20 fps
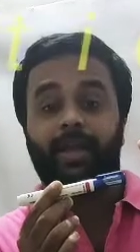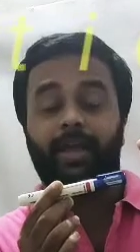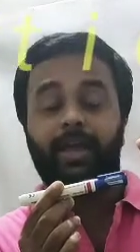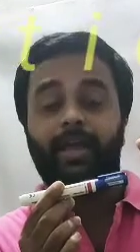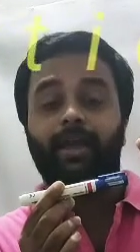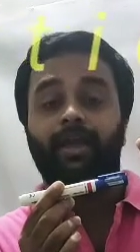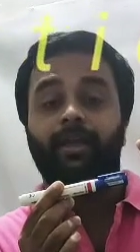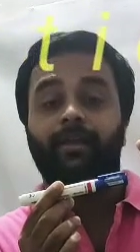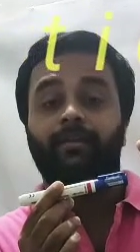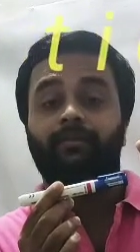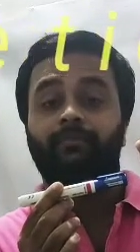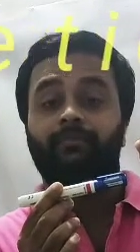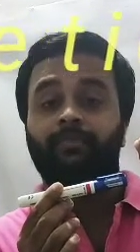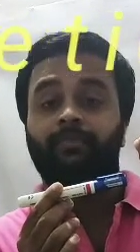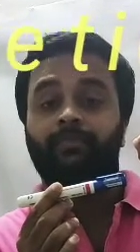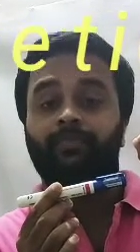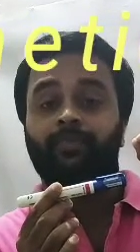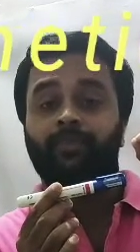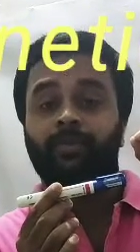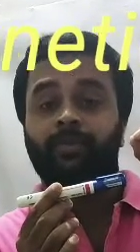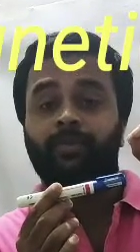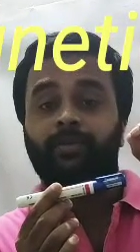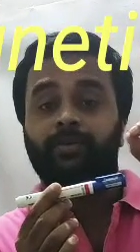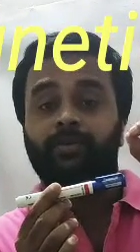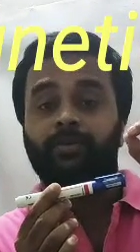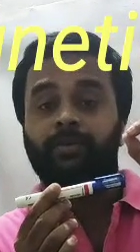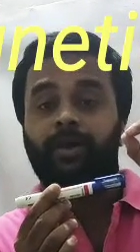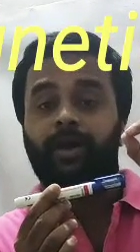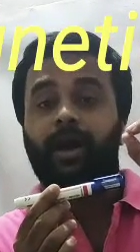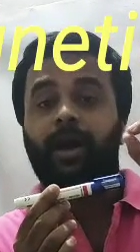a
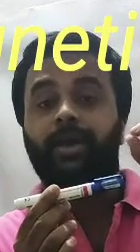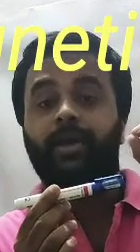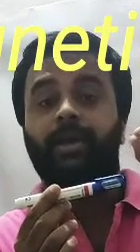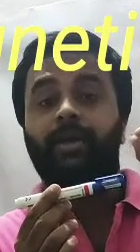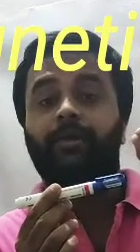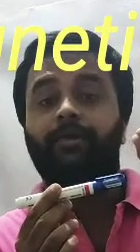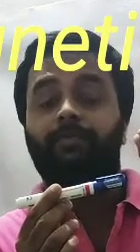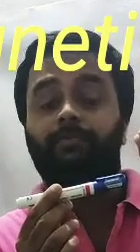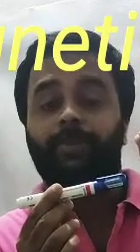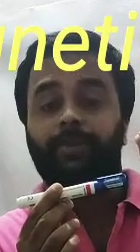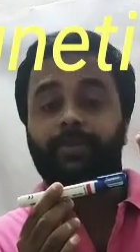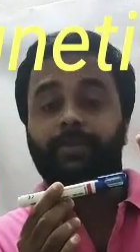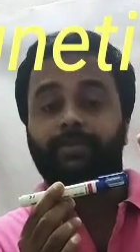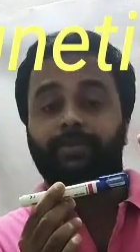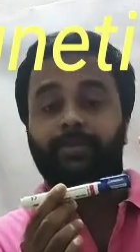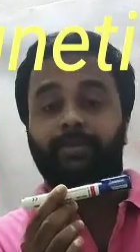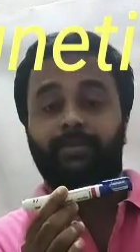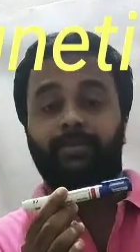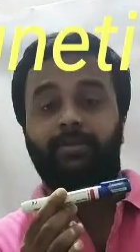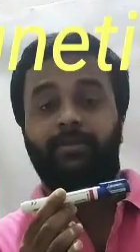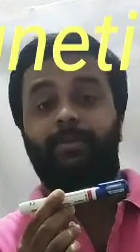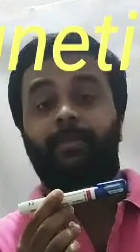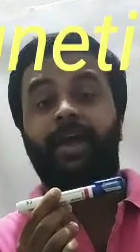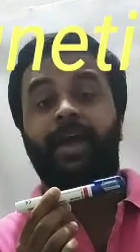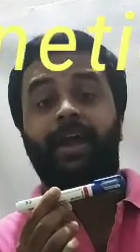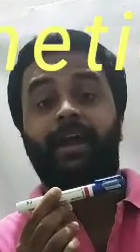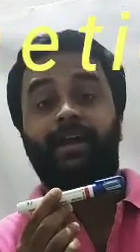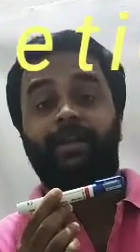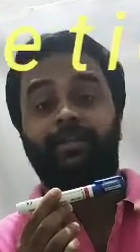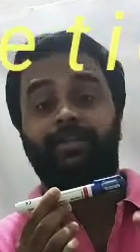iron piece. The
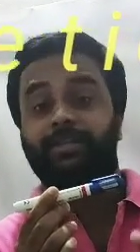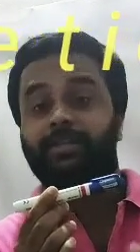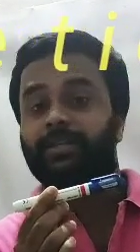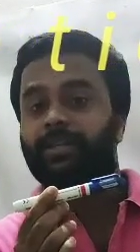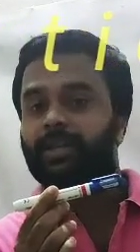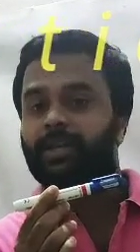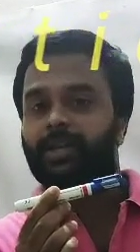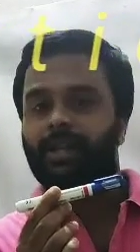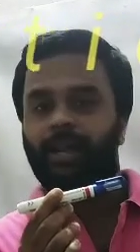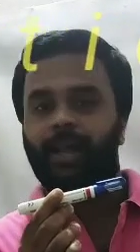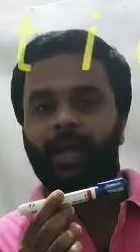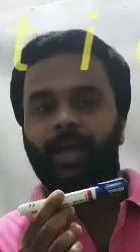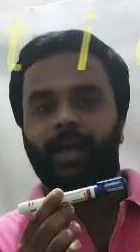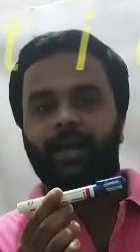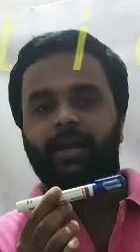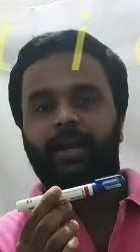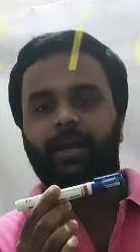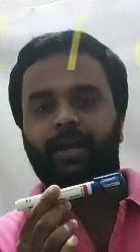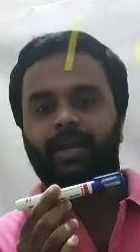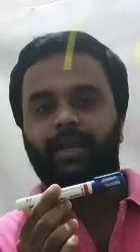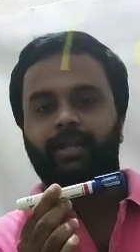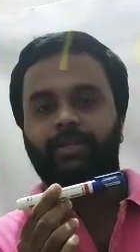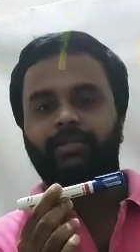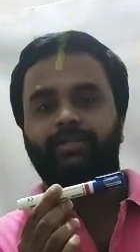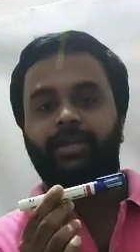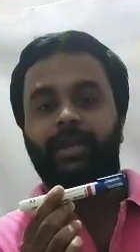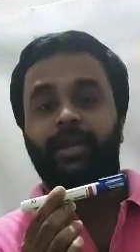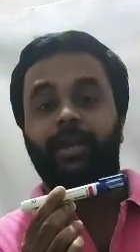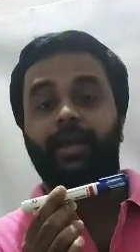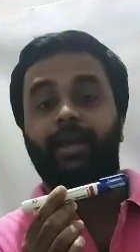magnetic needle
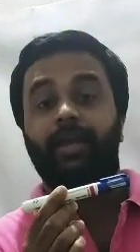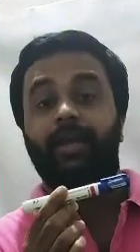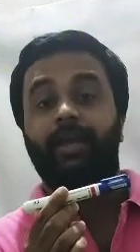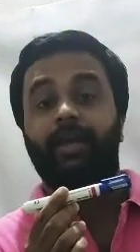contains a